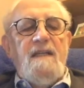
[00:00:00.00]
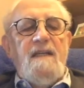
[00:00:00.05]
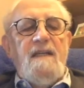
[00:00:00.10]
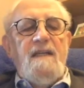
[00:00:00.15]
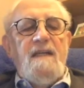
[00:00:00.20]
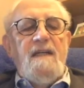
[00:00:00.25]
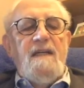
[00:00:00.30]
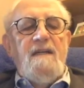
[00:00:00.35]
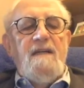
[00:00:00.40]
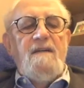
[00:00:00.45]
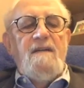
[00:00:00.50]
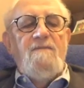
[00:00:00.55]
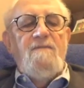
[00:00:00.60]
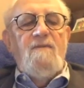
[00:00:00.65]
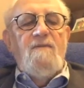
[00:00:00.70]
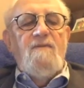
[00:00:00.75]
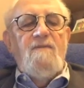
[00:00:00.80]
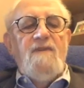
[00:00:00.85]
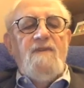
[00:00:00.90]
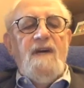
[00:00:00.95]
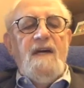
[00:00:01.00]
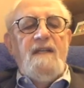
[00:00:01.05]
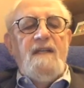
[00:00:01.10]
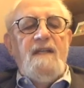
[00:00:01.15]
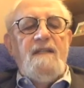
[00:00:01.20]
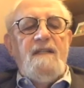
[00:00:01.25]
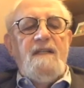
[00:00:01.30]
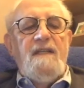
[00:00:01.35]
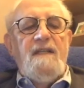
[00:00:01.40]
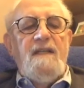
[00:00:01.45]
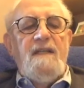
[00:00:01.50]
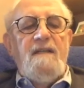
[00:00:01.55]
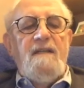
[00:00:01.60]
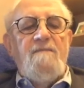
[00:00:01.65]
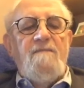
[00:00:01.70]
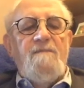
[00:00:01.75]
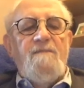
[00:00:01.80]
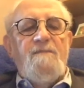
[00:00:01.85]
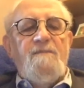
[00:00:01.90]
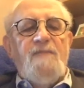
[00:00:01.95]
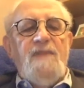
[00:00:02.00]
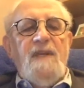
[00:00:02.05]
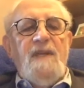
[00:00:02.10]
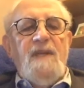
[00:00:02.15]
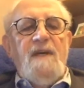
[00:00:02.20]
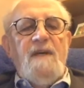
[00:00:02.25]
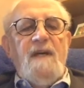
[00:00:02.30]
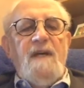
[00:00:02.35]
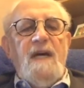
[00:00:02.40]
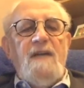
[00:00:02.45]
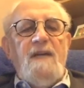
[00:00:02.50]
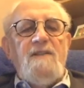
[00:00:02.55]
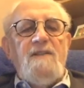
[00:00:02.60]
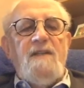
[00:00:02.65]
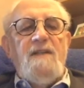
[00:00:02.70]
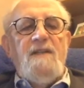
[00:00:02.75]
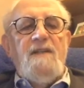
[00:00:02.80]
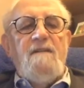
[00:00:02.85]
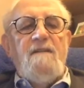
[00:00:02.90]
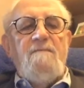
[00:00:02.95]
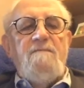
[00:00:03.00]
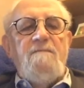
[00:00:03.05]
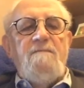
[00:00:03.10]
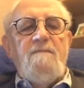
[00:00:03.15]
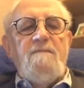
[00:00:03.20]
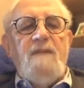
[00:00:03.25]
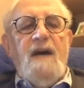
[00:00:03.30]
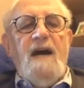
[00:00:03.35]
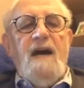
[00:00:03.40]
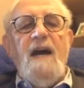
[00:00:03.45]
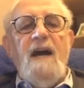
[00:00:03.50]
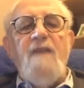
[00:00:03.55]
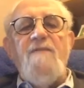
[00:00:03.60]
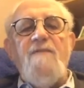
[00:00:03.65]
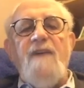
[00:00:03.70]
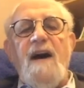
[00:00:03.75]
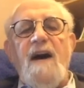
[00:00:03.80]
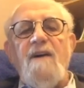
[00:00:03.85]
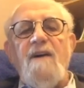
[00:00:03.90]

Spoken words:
that has a high